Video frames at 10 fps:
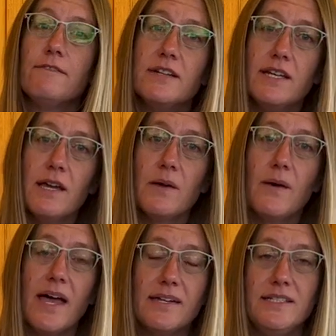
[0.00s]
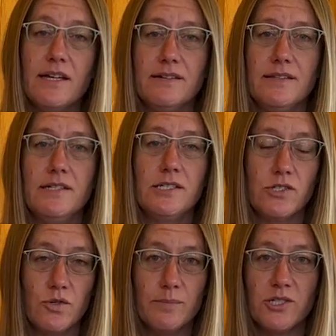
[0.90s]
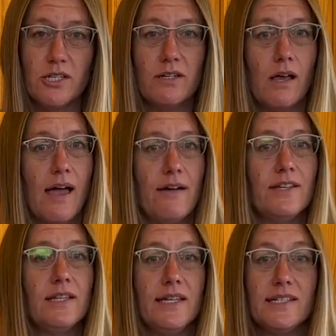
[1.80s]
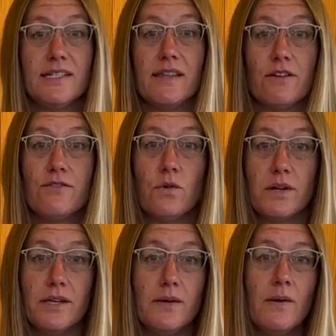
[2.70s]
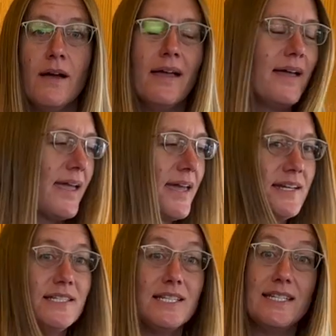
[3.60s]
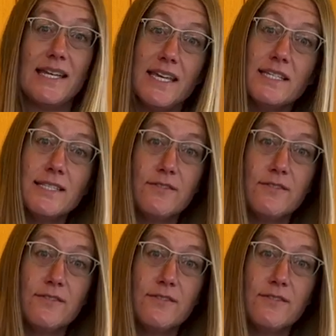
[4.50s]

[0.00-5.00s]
video, head down to the description. I'll have it linked there for you. And in today's